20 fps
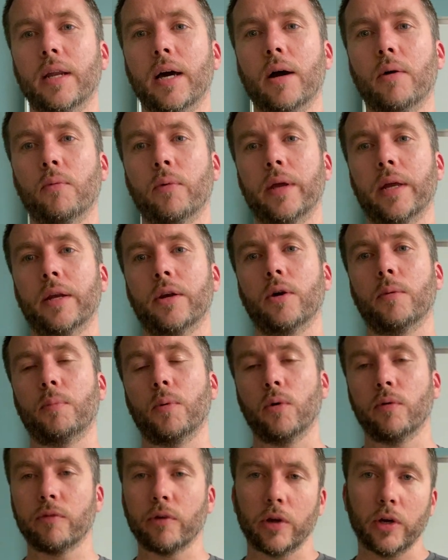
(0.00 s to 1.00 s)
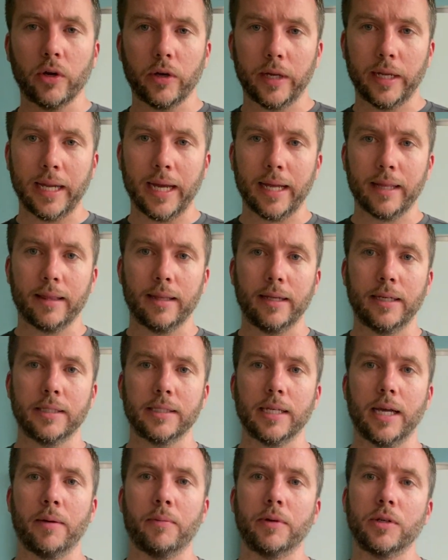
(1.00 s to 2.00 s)
not, we end up overcooking athletes
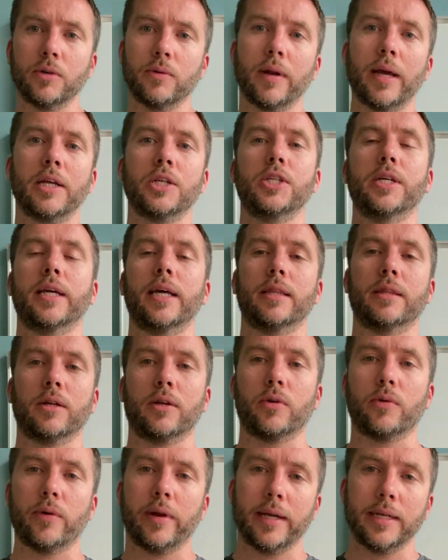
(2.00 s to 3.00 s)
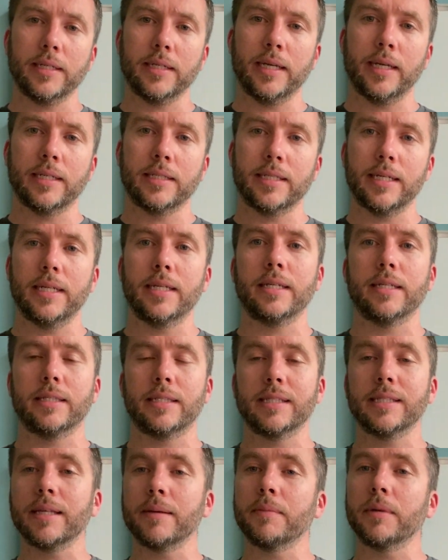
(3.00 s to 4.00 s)
and we don't actually get the correct intended
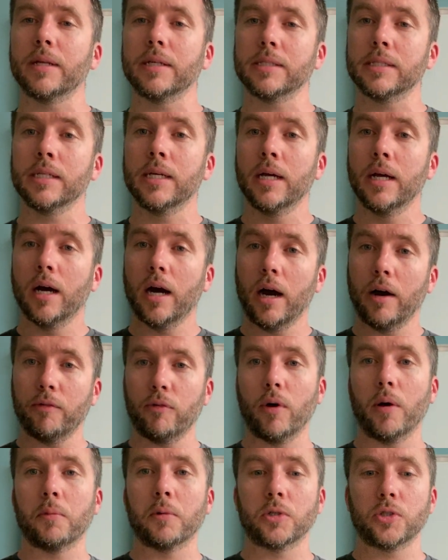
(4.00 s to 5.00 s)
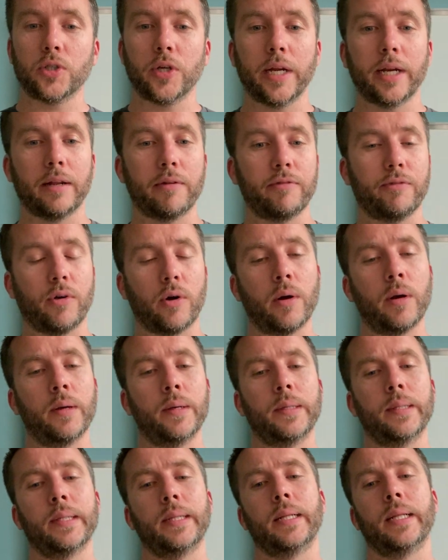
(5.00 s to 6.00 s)
stimulus of what we're training for.
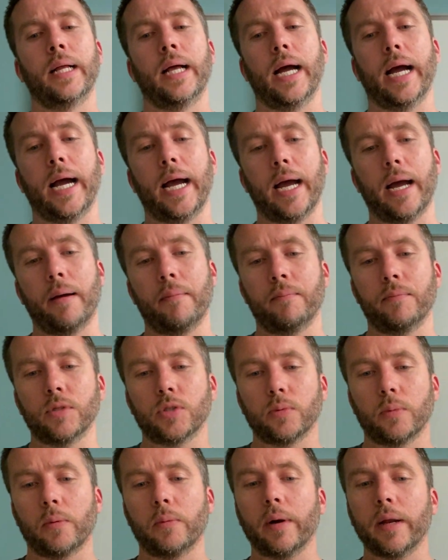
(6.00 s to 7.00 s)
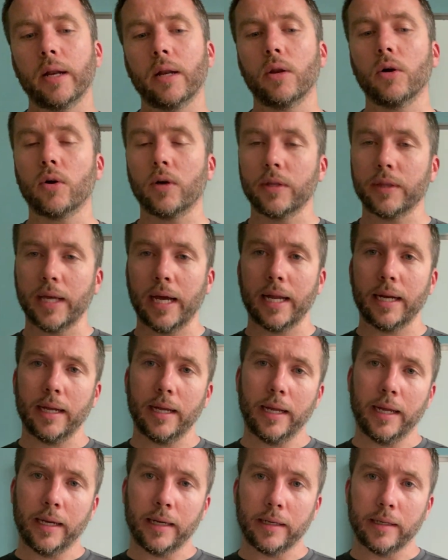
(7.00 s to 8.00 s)
So we want to look at that
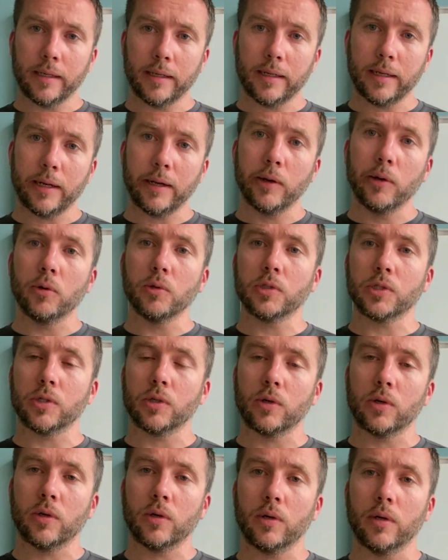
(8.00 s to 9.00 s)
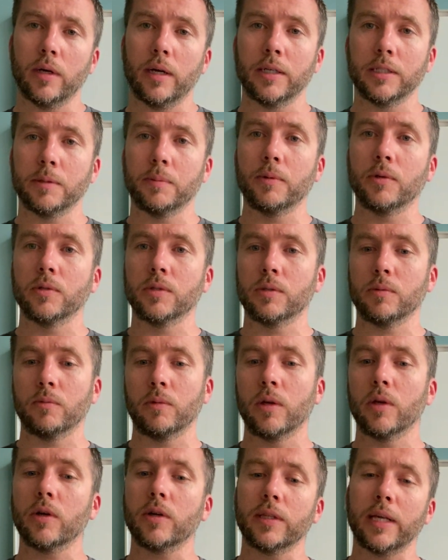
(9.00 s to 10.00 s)
in closer, I suppose,
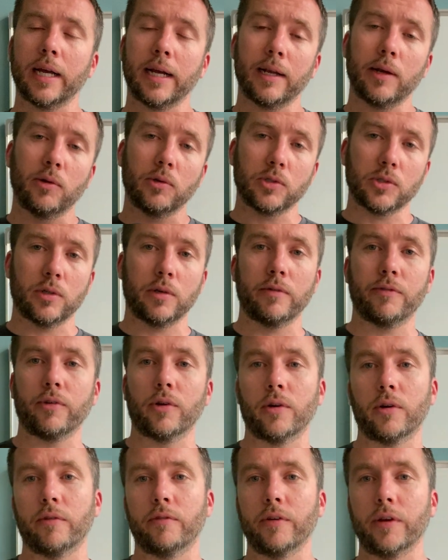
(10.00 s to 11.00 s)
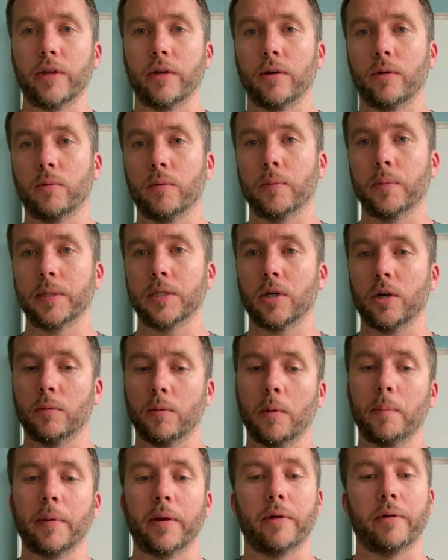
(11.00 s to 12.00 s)
we'll look at that closer in a further video when we talk
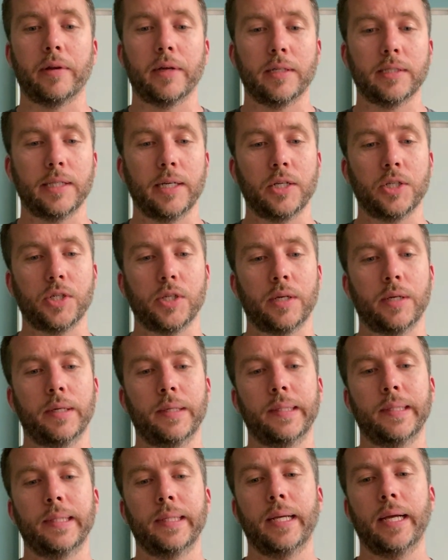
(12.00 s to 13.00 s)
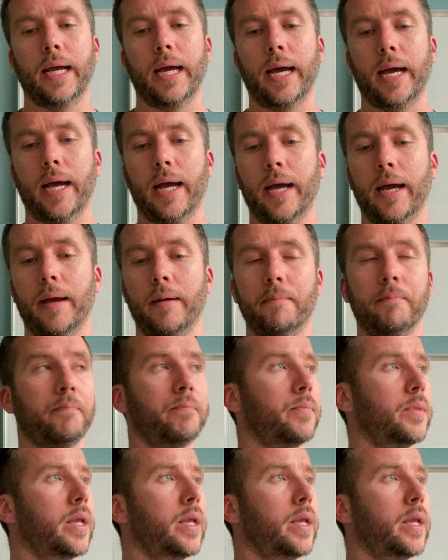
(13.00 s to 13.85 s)
about periodization. And